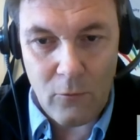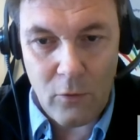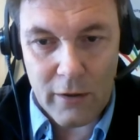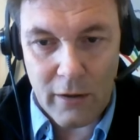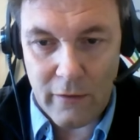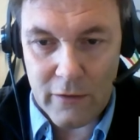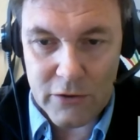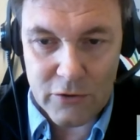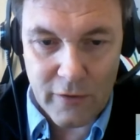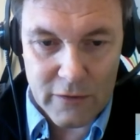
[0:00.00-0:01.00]
what are the
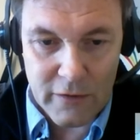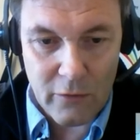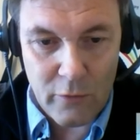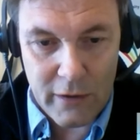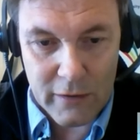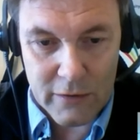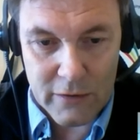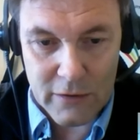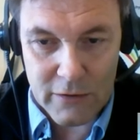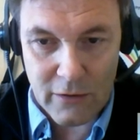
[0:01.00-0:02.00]
strengths and
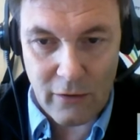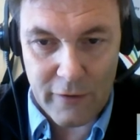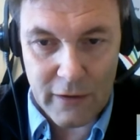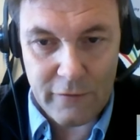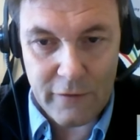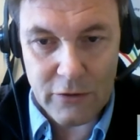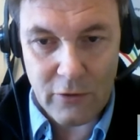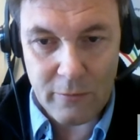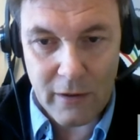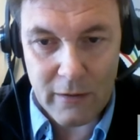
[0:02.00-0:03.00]
weaknesses of
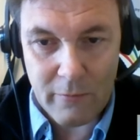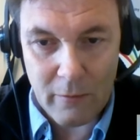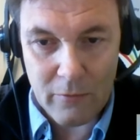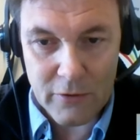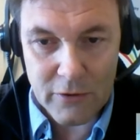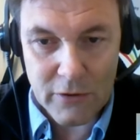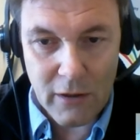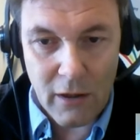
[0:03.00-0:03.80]
individual members,